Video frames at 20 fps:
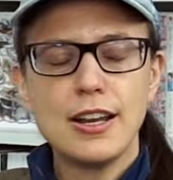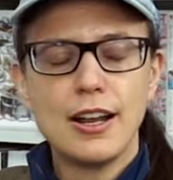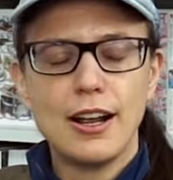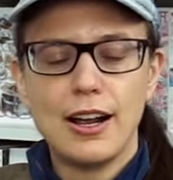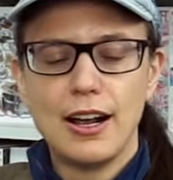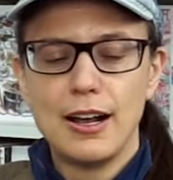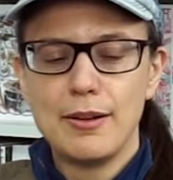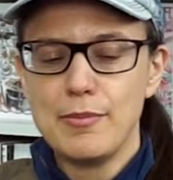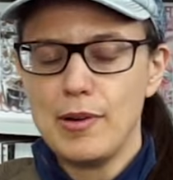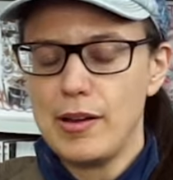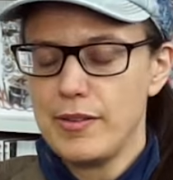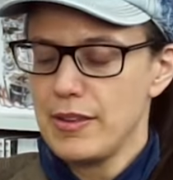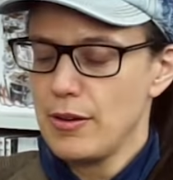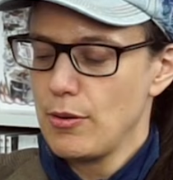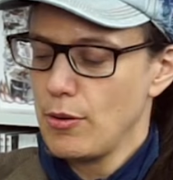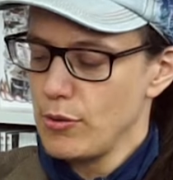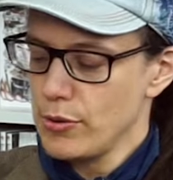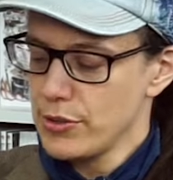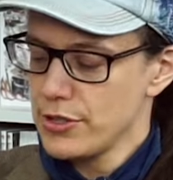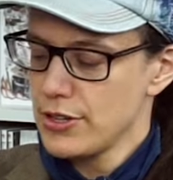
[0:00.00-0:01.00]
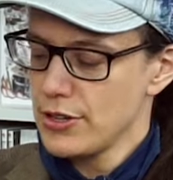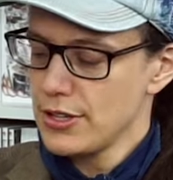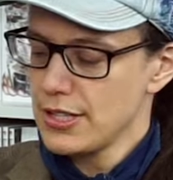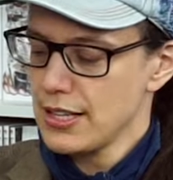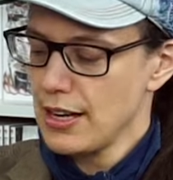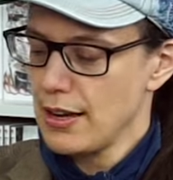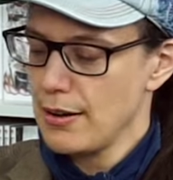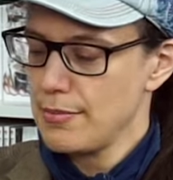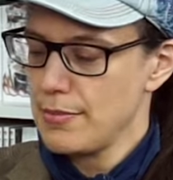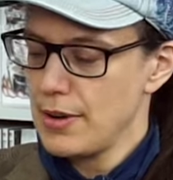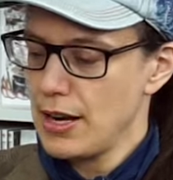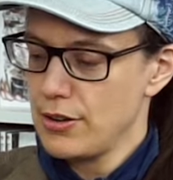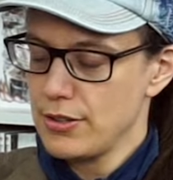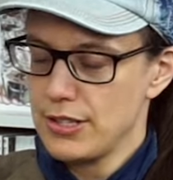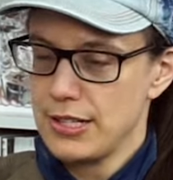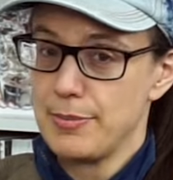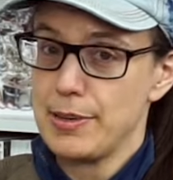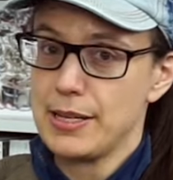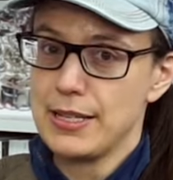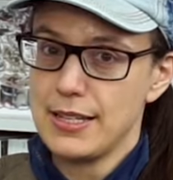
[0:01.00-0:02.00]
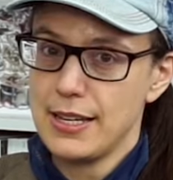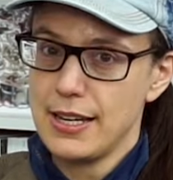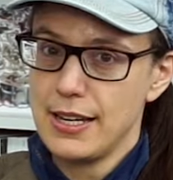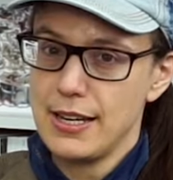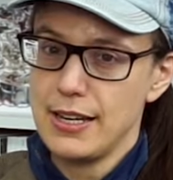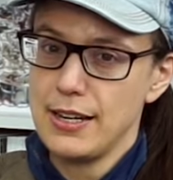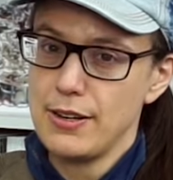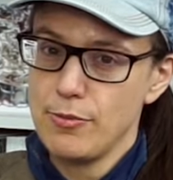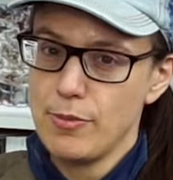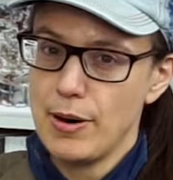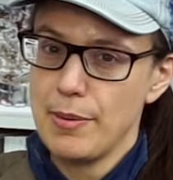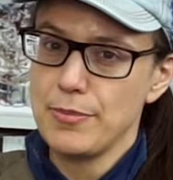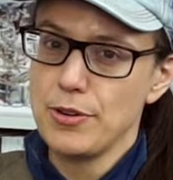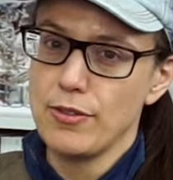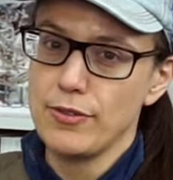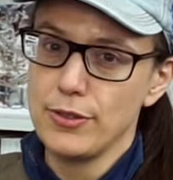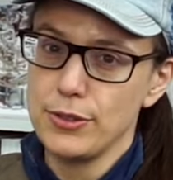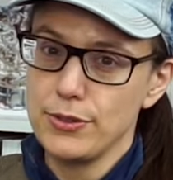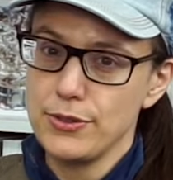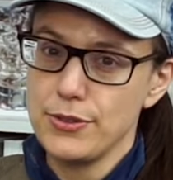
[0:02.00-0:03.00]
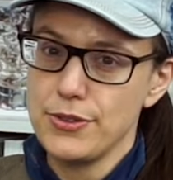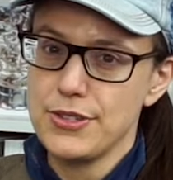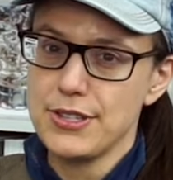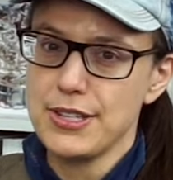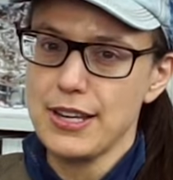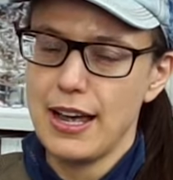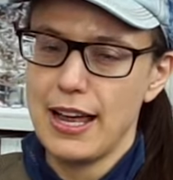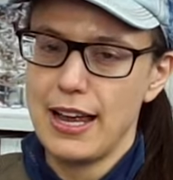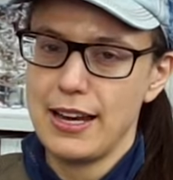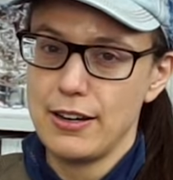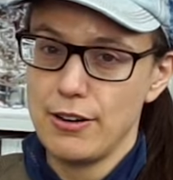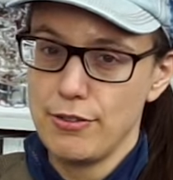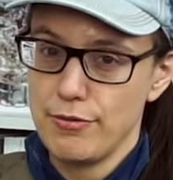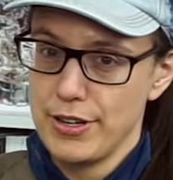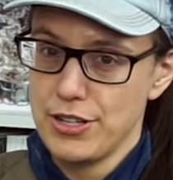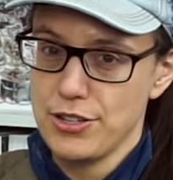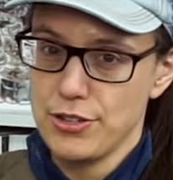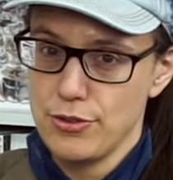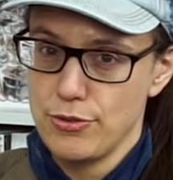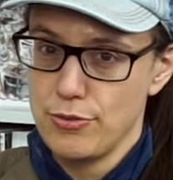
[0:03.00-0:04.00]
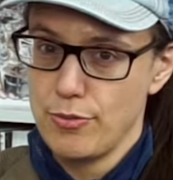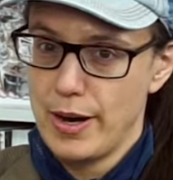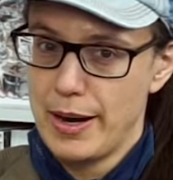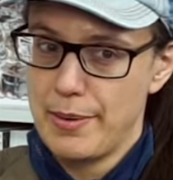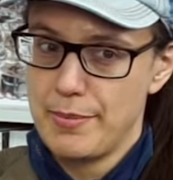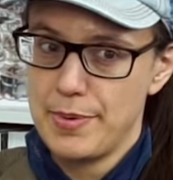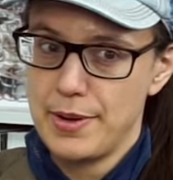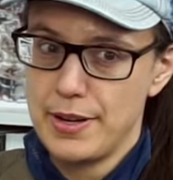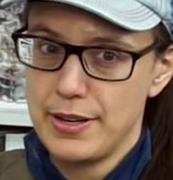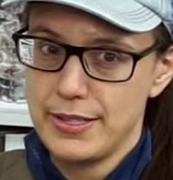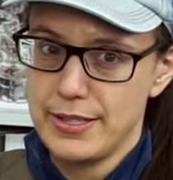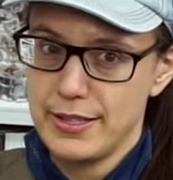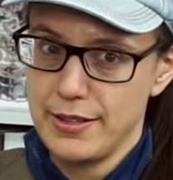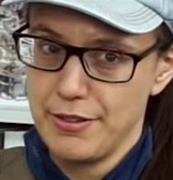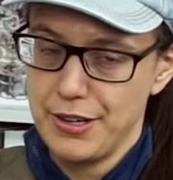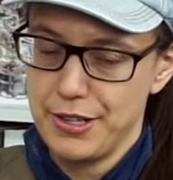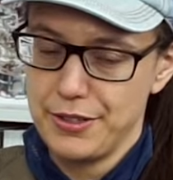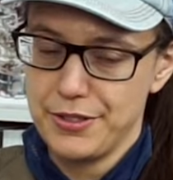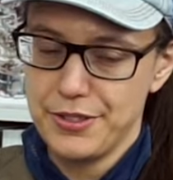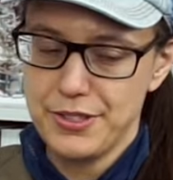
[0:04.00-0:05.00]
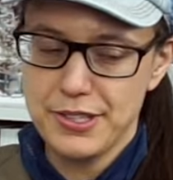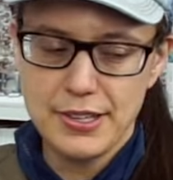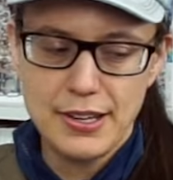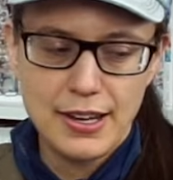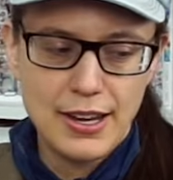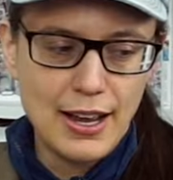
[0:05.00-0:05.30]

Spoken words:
And there are also some LGBT web novels and original web serials.